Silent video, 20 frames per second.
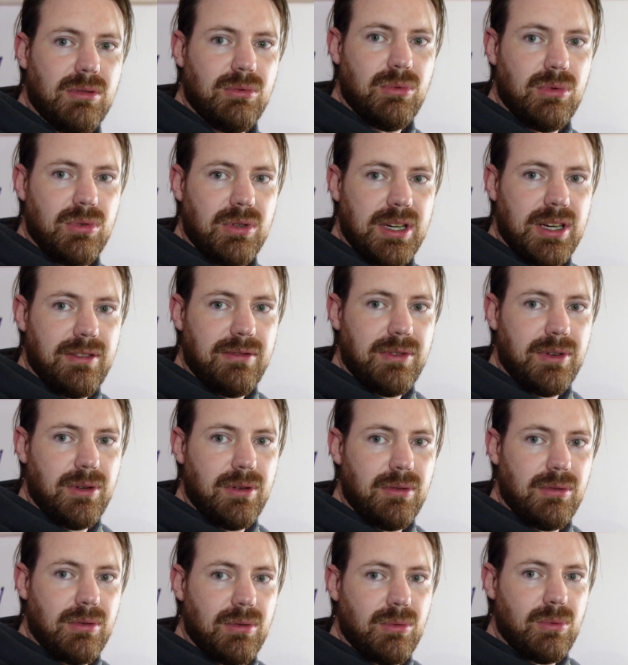will give
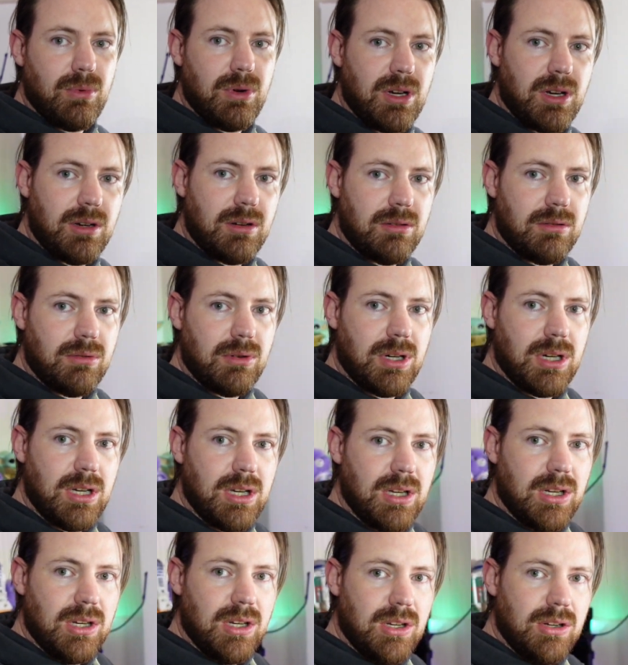you while
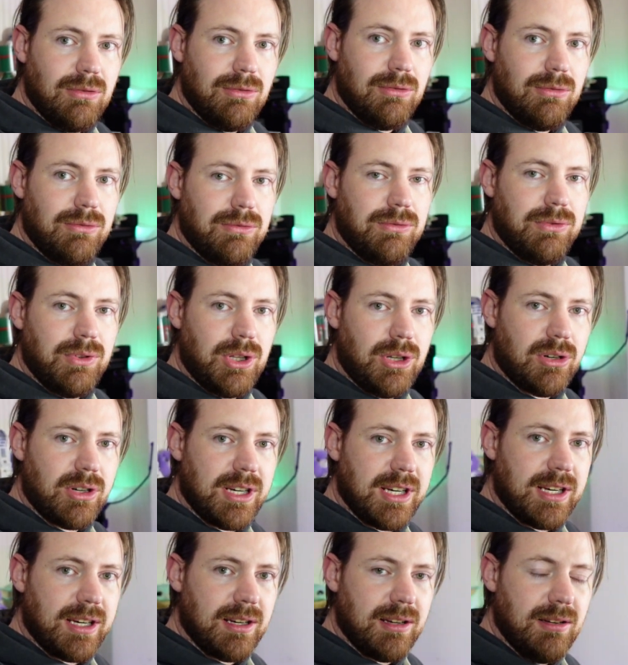
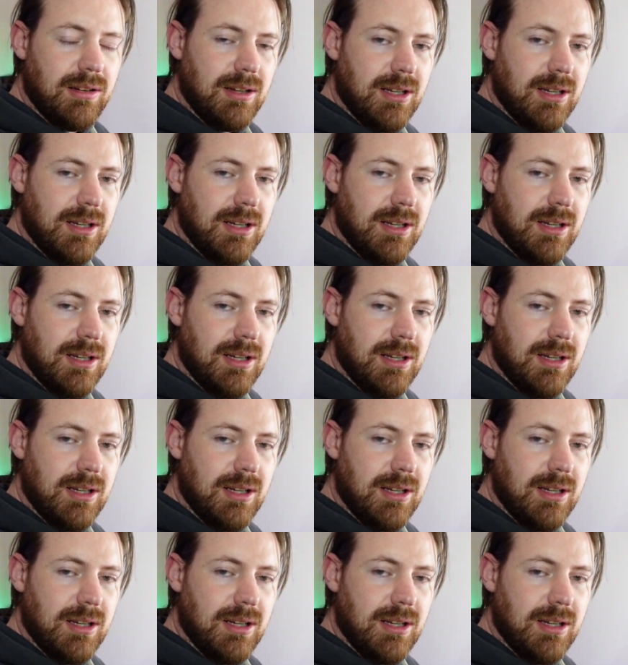vlogging.